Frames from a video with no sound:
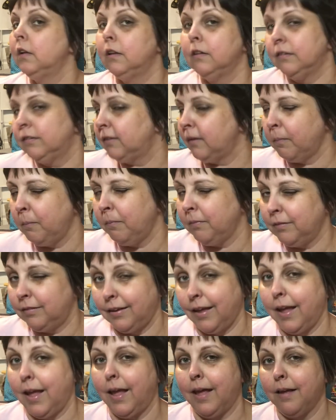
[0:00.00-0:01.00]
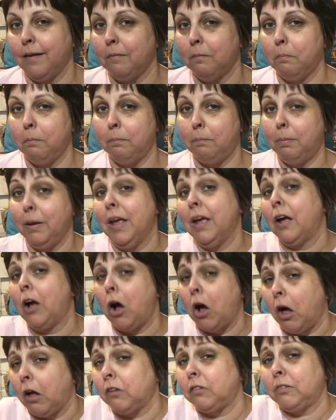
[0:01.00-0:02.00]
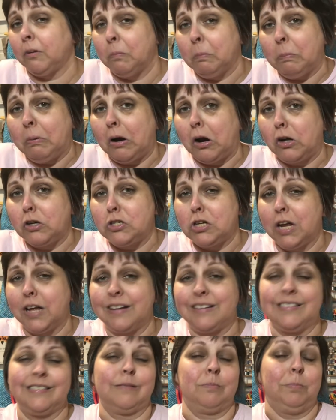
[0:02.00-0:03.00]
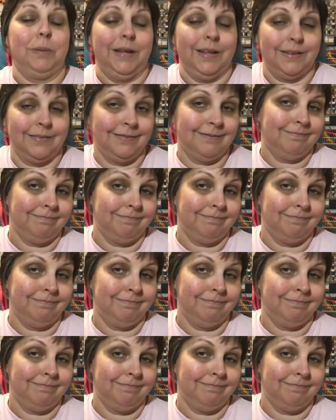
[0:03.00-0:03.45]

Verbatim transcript: Some say Big Awesome Projects, but